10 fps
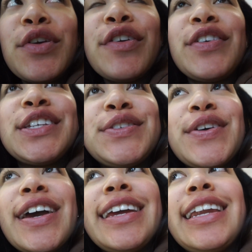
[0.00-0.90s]
nervous right
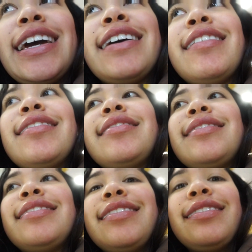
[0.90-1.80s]
now. I'm,
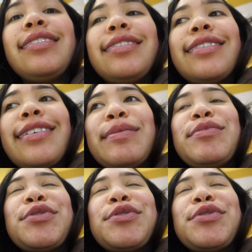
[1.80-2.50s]
I'm